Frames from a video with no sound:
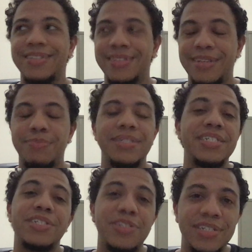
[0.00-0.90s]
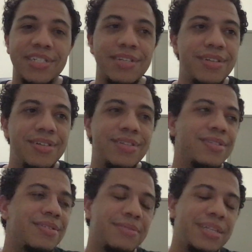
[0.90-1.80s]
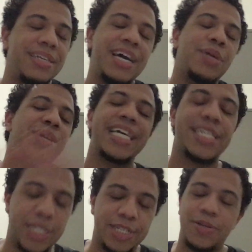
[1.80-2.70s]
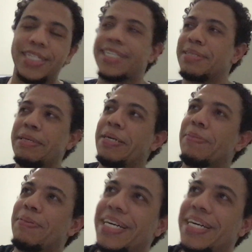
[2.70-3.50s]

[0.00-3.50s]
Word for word: their business is just. I don't want to get to this whole thing, but